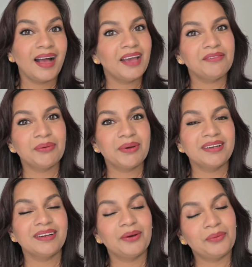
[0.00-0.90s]
Hi
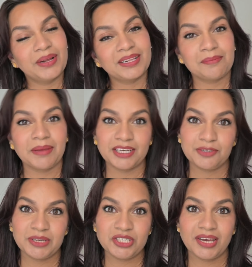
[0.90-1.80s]
everyone, welcome back
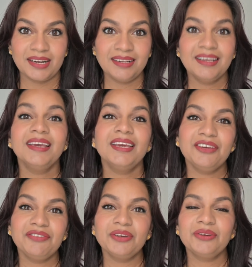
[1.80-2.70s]
to my channel.
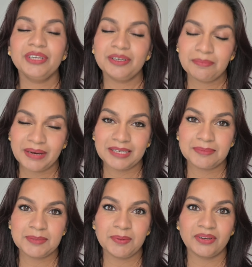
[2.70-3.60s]
If you're new here, my name
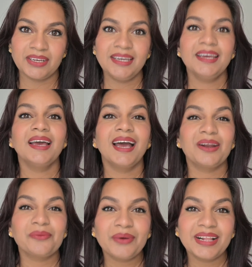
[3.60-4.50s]
is Bonny
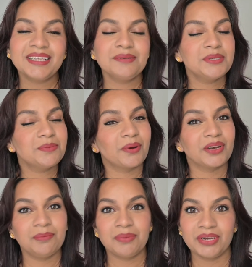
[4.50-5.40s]
and welcome to
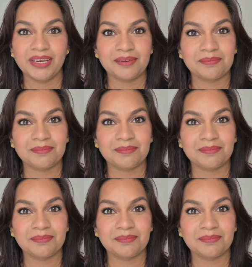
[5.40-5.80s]
Bonny Beauty Hub.